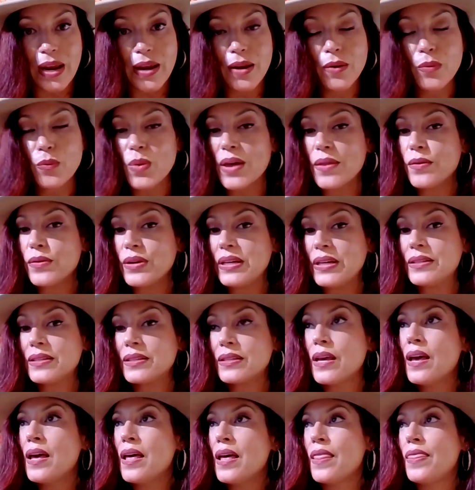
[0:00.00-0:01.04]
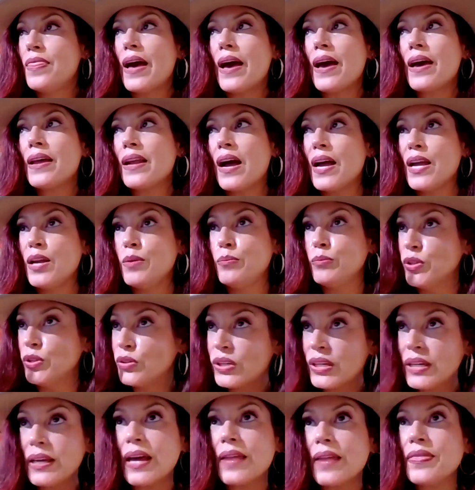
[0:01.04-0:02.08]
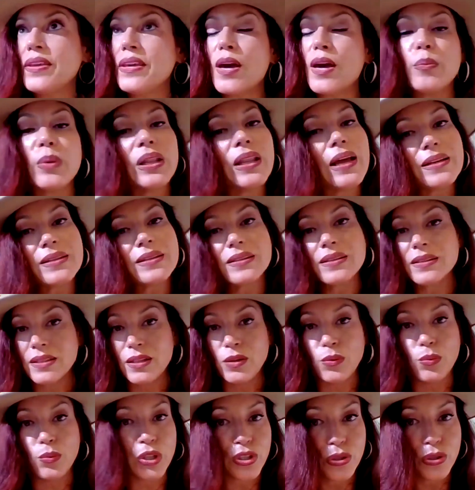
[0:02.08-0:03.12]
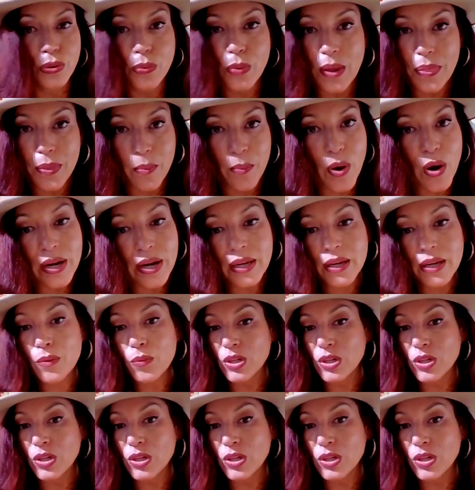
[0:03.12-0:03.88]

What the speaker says: Whether it's that I'm looking at the MLS to see what's new on the market,